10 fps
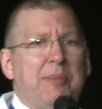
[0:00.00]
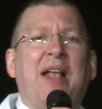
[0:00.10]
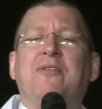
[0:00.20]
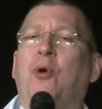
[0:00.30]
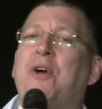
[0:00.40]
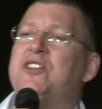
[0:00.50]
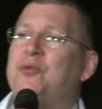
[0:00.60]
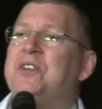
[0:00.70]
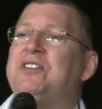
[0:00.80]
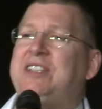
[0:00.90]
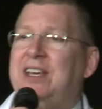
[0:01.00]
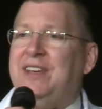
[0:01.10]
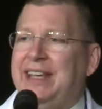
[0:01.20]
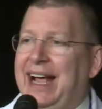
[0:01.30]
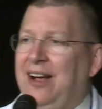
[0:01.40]
My voice was
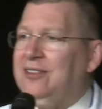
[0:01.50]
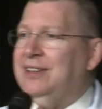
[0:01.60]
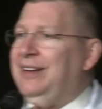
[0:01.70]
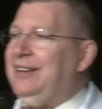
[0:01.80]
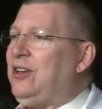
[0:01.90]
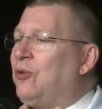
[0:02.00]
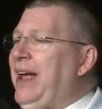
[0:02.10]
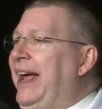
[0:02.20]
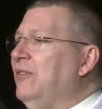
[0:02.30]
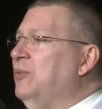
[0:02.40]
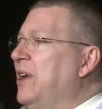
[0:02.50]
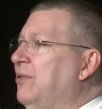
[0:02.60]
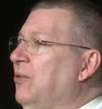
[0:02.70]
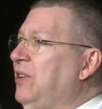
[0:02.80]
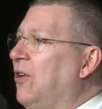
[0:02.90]
giving out. Halfway
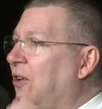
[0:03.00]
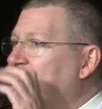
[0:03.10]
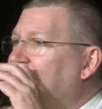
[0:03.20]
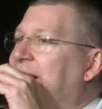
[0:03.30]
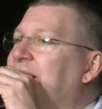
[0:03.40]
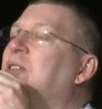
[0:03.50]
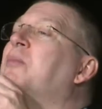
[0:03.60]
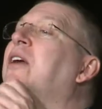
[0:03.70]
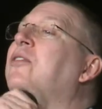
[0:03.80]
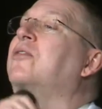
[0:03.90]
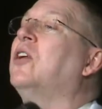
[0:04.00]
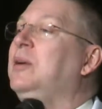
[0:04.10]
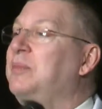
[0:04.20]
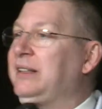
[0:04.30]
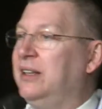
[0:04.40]
through the auction, I got the microphone.
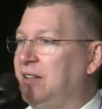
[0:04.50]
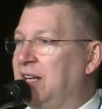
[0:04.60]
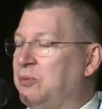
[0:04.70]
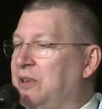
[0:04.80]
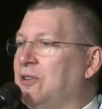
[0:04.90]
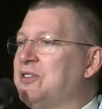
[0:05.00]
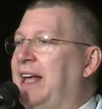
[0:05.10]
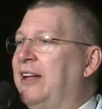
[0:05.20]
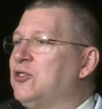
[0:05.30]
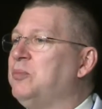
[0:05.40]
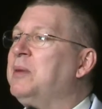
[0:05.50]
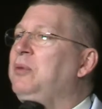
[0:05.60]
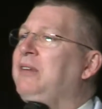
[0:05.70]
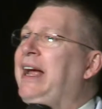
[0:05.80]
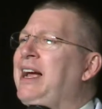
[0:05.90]
I'm like one of those cancer
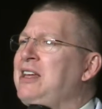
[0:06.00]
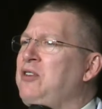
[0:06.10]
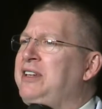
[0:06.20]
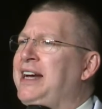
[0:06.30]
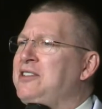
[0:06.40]
people. Yeah, next.